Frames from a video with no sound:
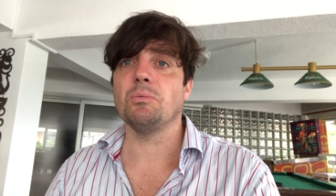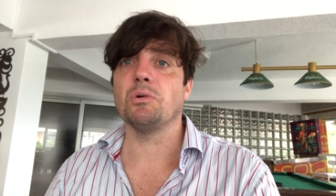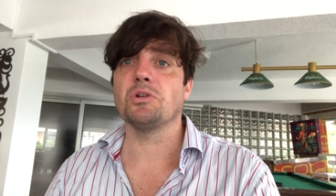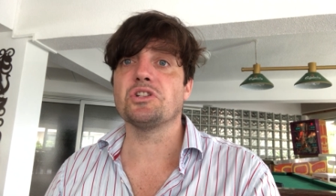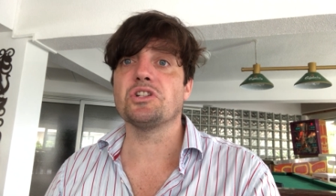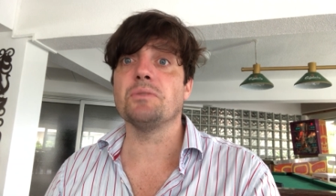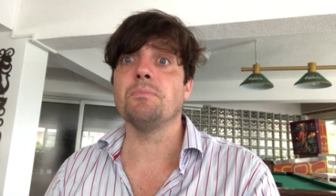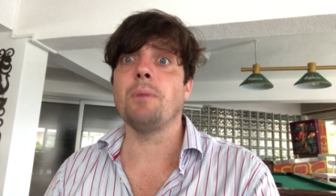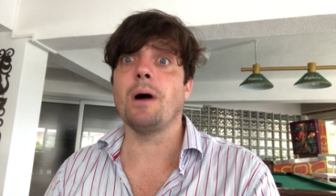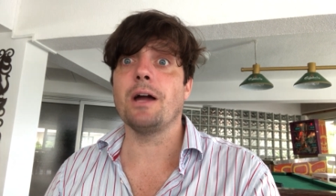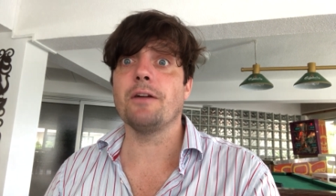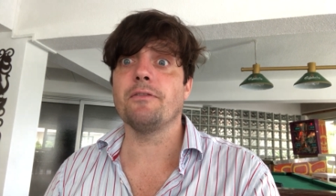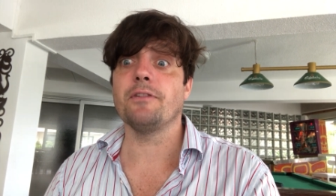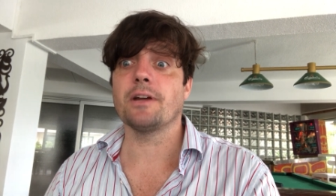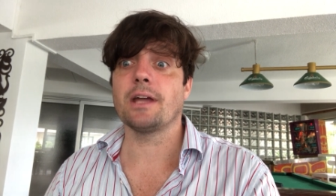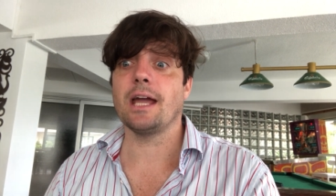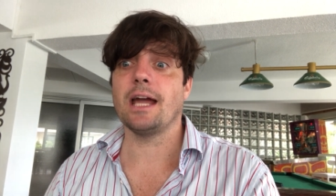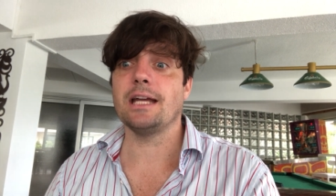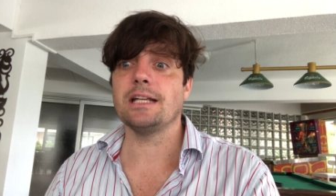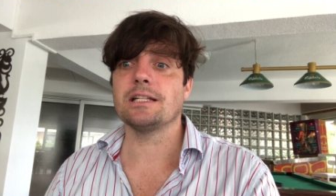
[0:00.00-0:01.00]
He wants to
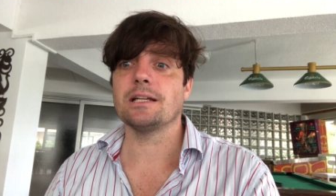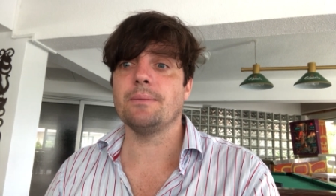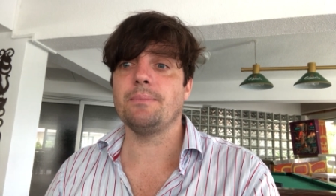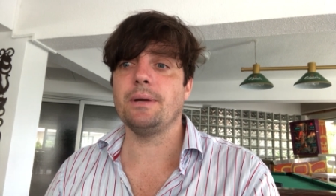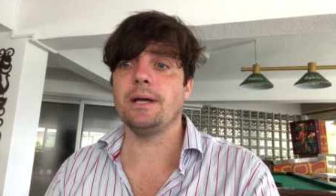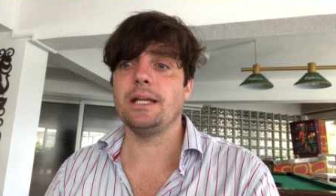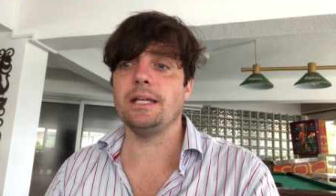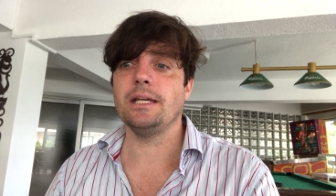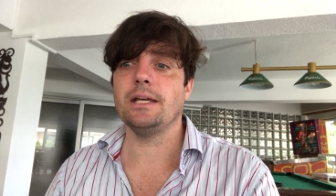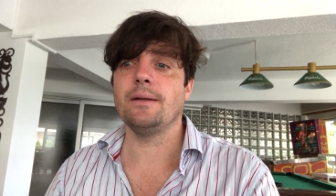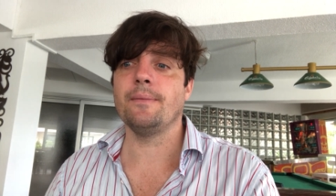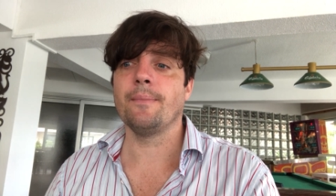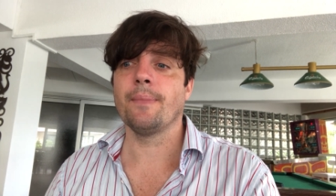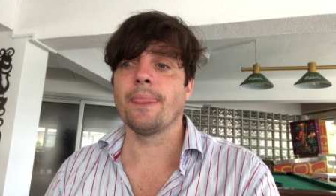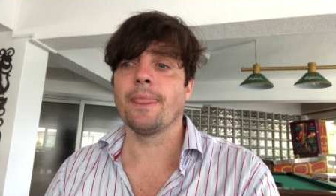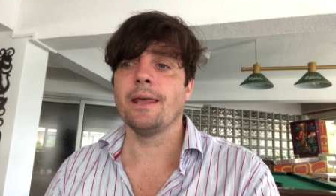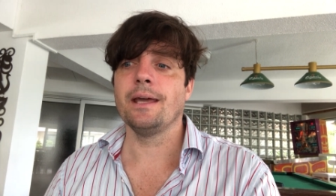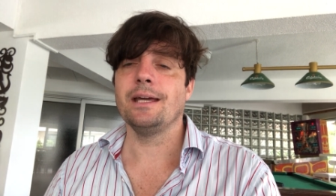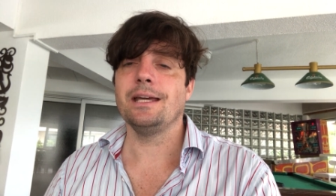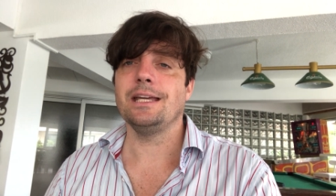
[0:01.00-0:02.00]
bifurcate opinion
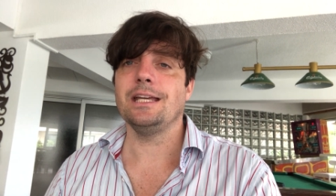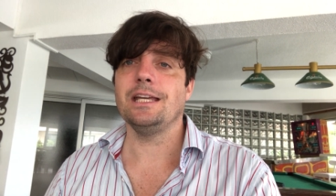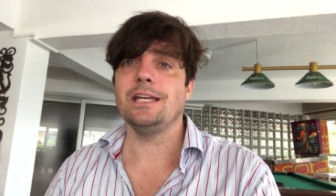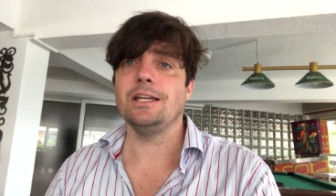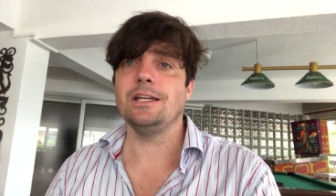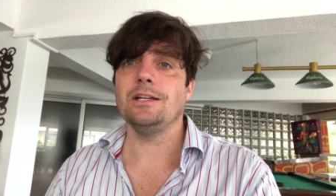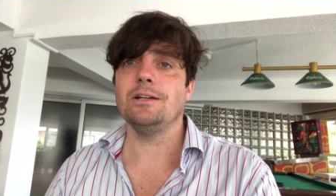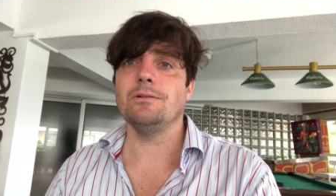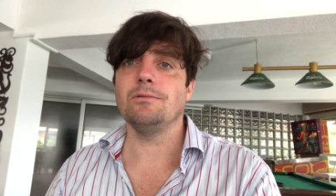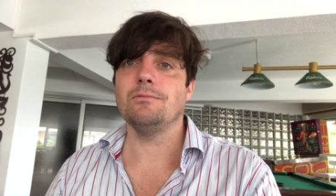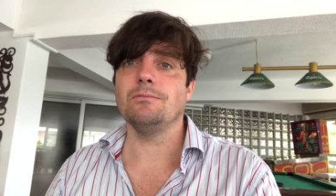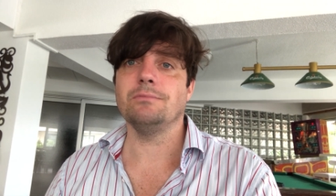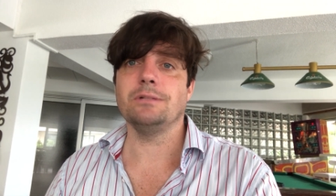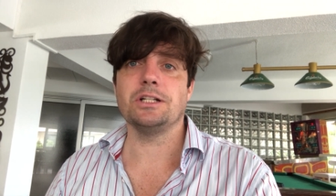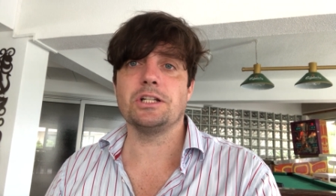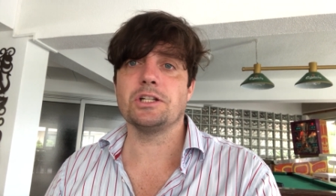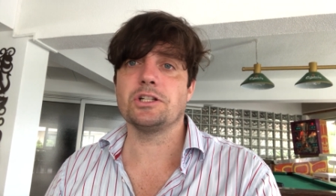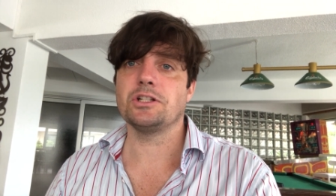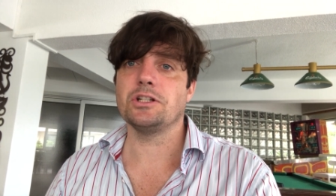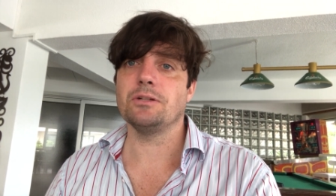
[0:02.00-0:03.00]
he
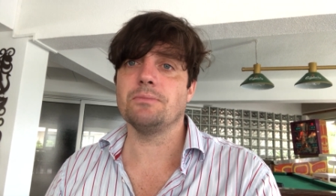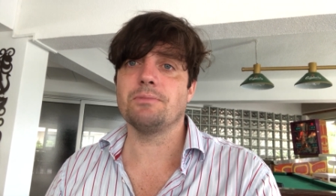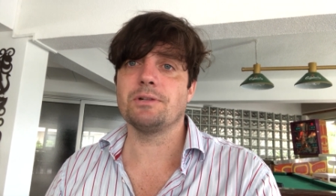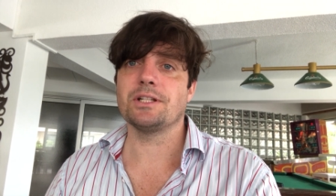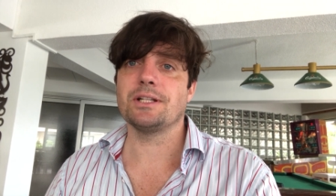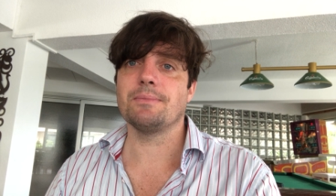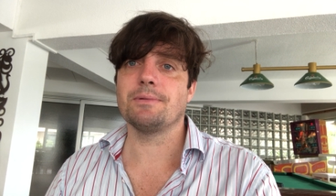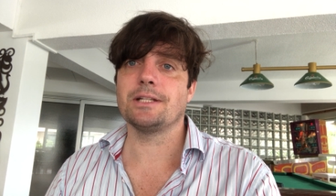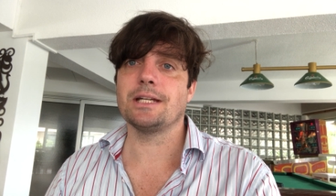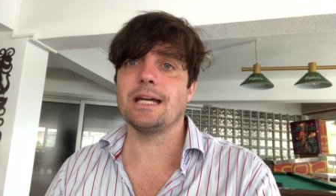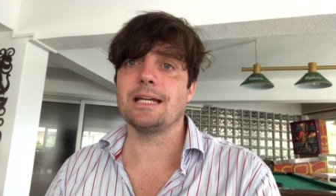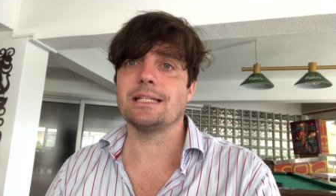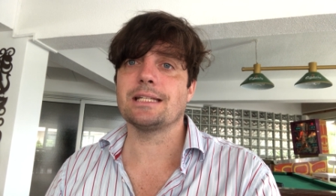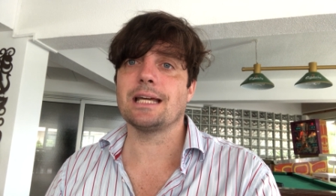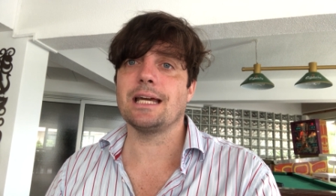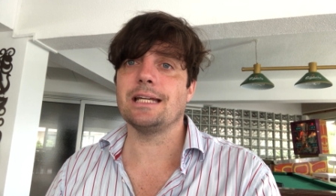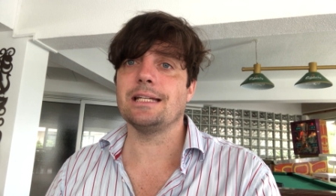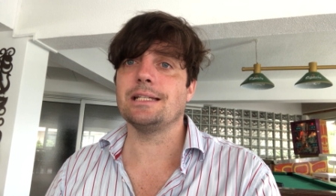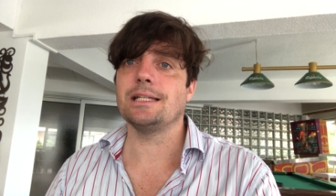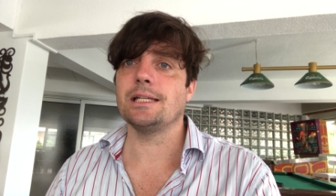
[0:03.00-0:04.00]
wishes to
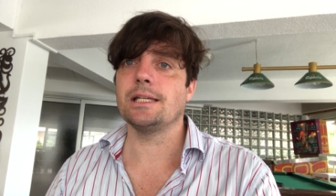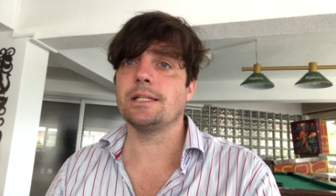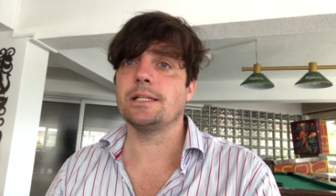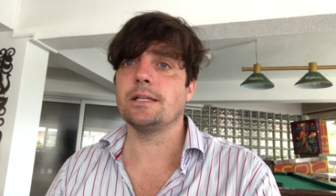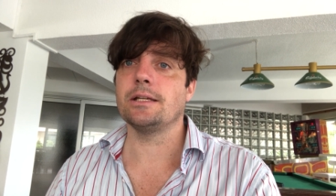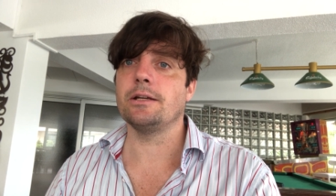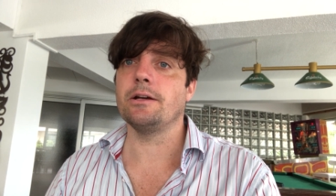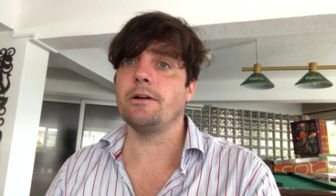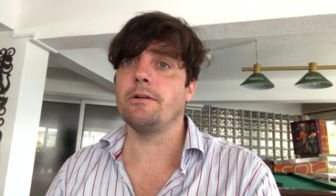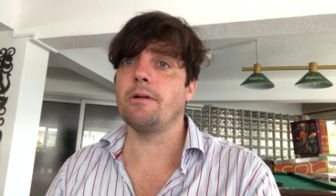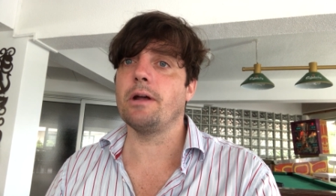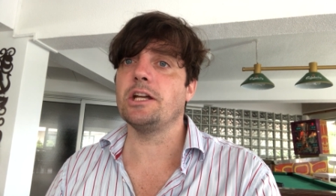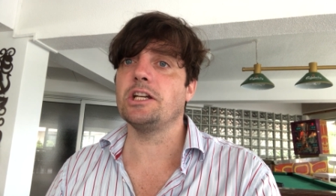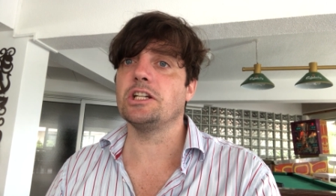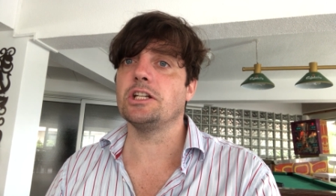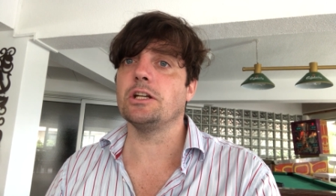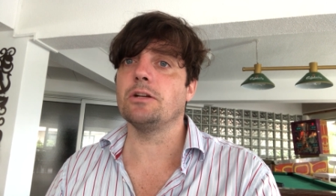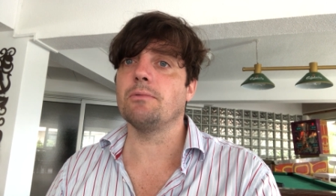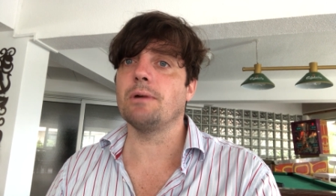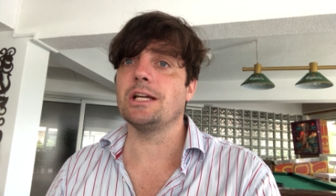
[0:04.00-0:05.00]
precipitate a
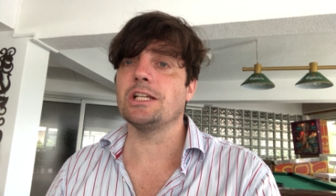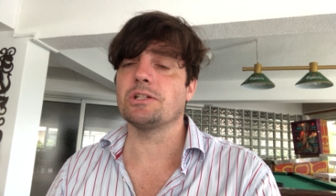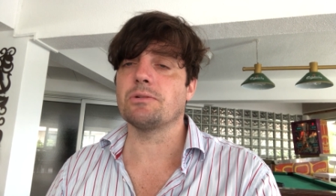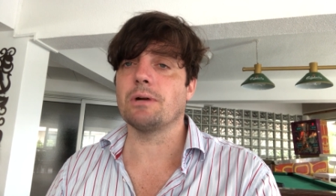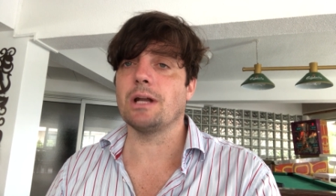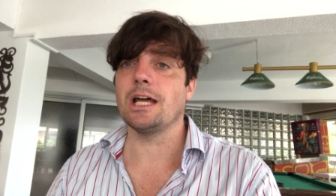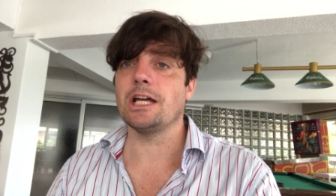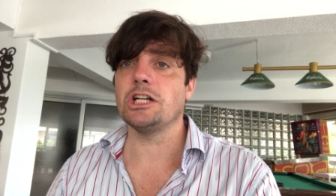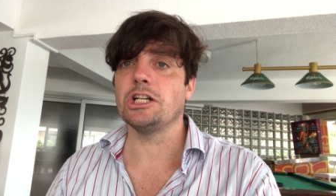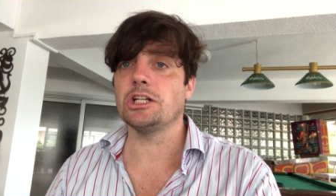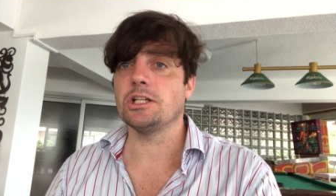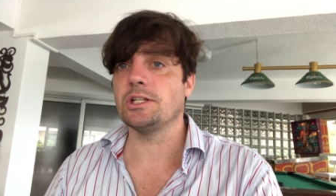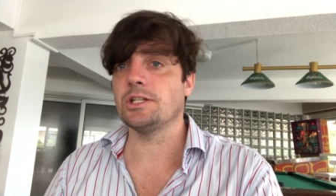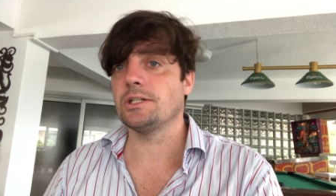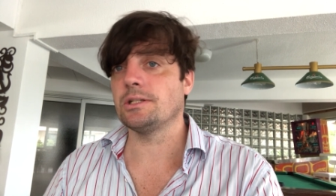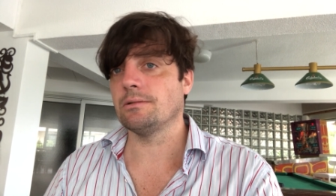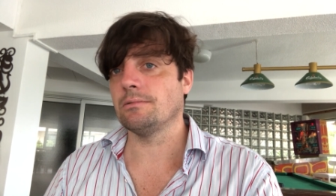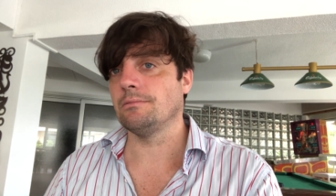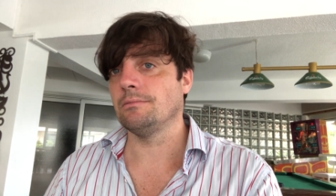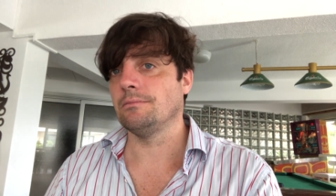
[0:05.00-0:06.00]
deterioration in race
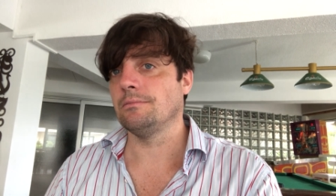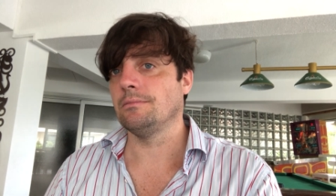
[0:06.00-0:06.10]
relations.